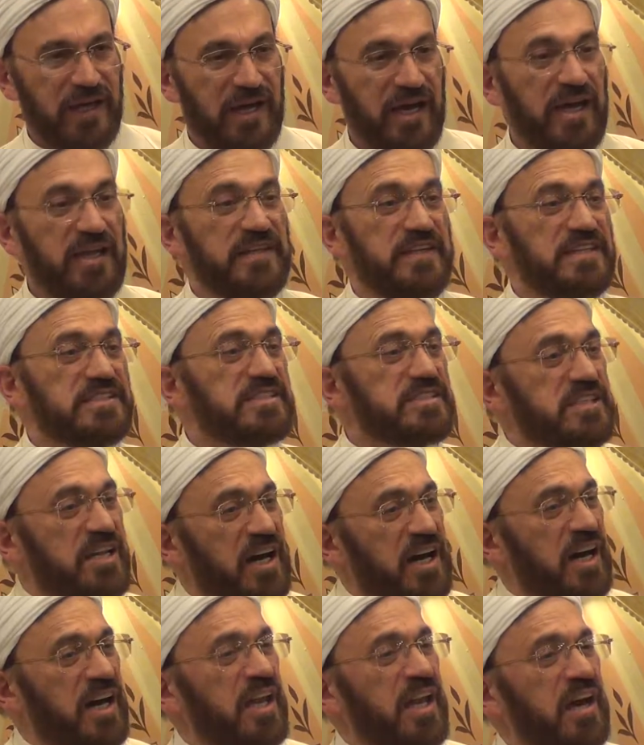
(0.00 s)
And the
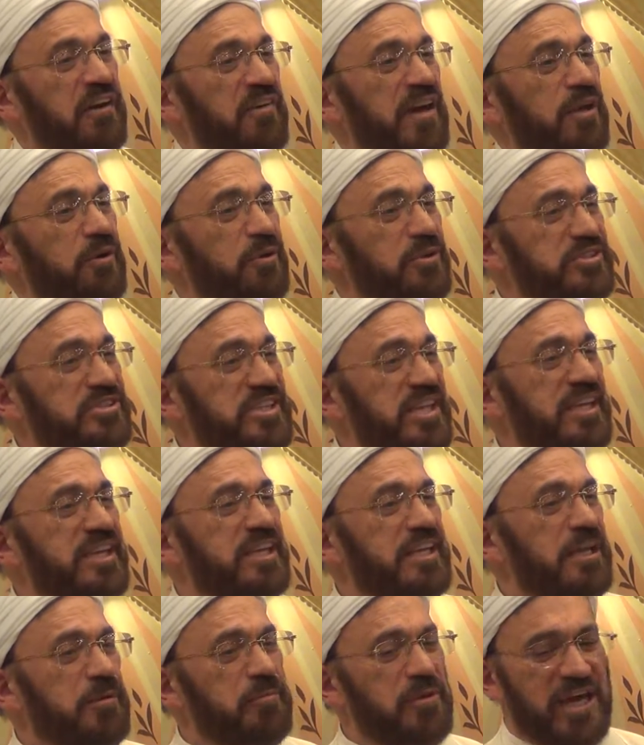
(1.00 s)
son of
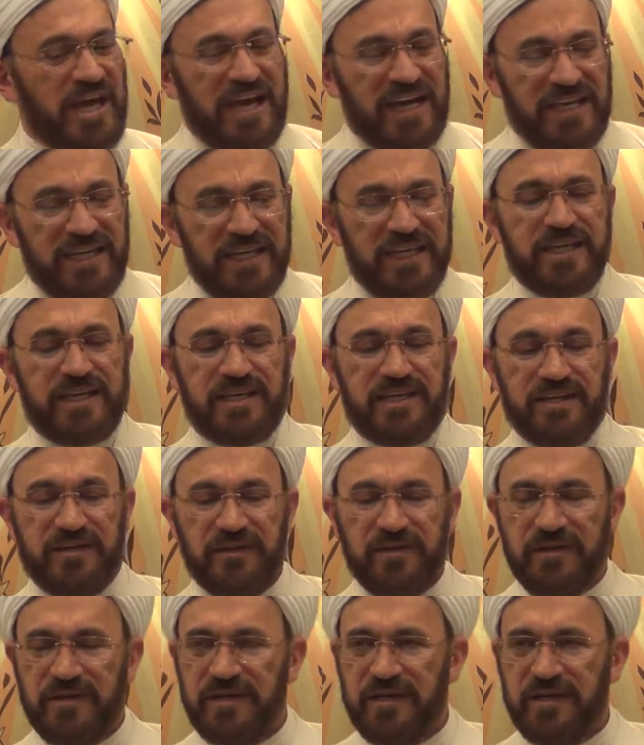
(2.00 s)
al-Husayn ibn Ali.